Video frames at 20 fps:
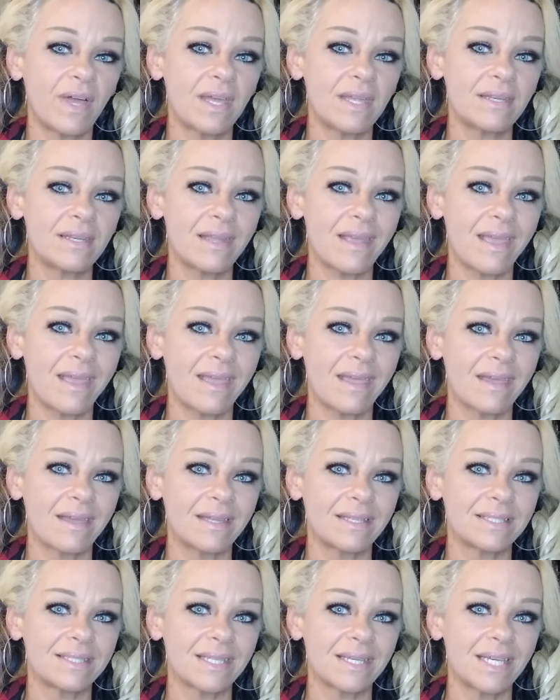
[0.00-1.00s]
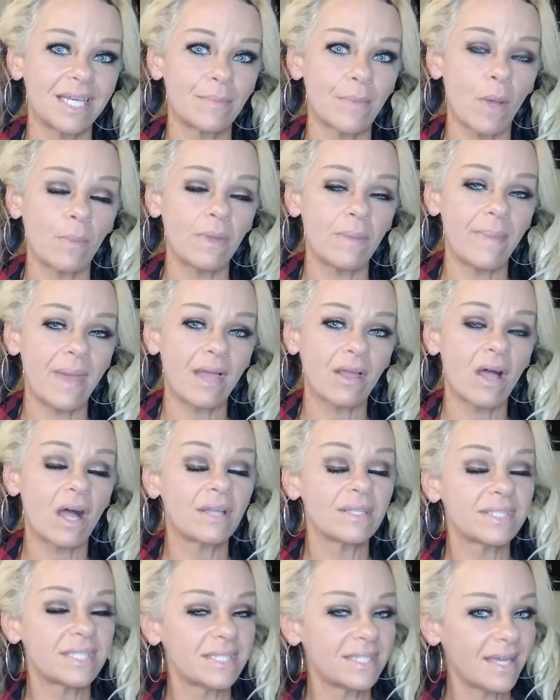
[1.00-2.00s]
and I'll be back on
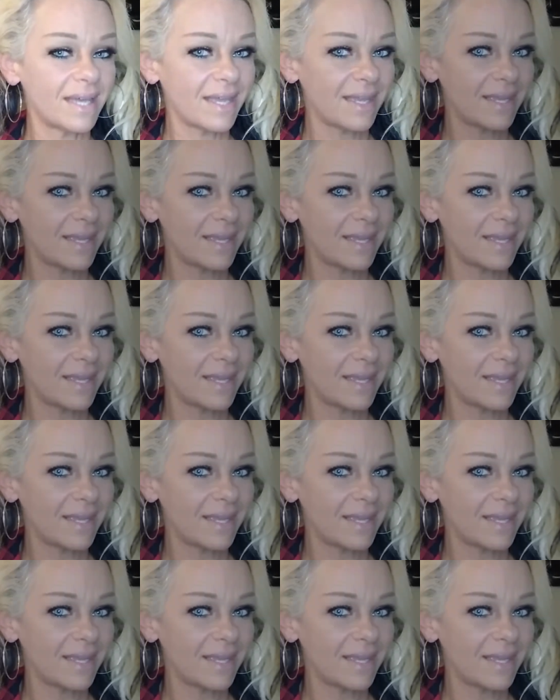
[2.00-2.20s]
tonight.